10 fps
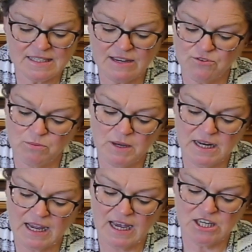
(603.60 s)
several
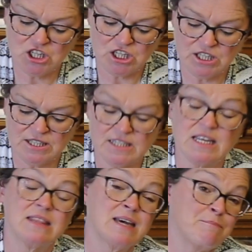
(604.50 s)

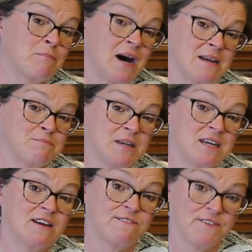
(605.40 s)
medications that might
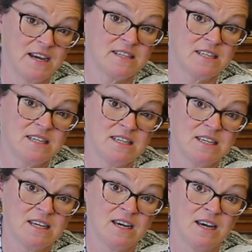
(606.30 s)
be
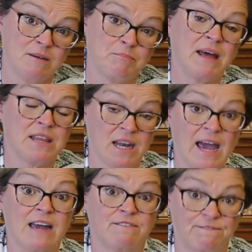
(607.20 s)
affected by the
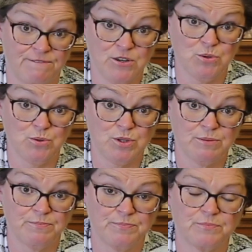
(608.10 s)
lack of food,
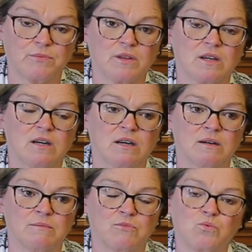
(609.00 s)

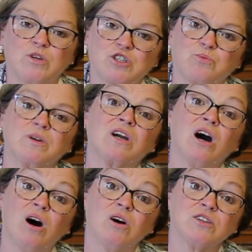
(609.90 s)
um, which would
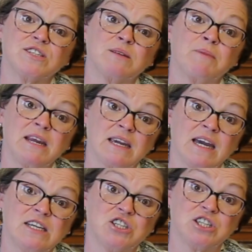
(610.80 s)
cause the
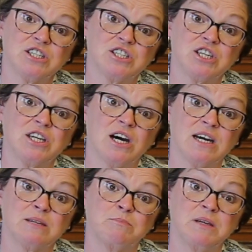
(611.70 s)
medication to
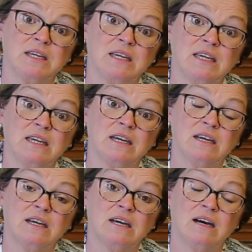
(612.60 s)
not be
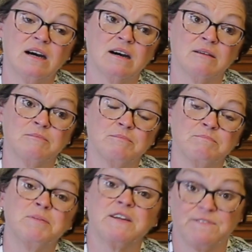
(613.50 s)
um,
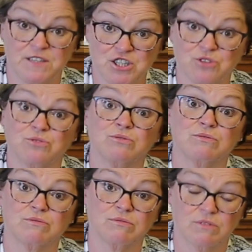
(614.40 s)
beneficial
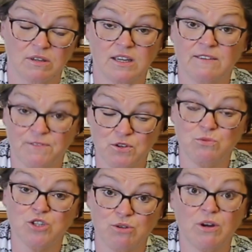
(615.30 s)
if
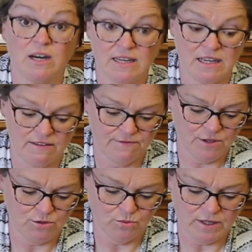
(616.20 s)
you do not eat
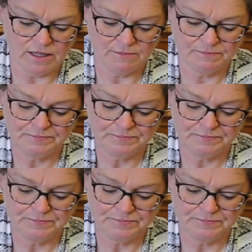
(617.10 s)
food with it.